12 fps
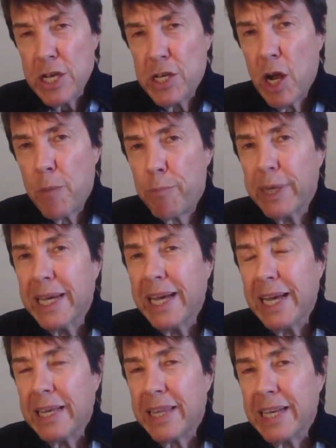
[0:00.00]

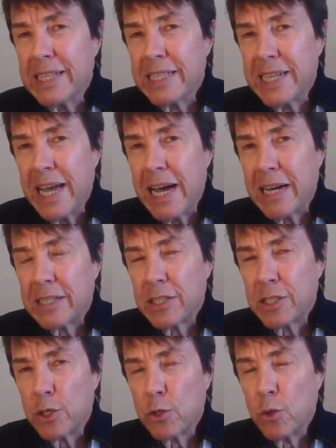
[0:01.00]
bringing things down
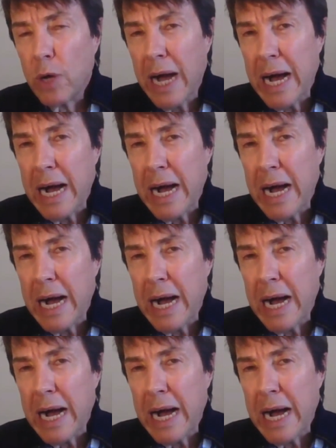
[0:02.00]
to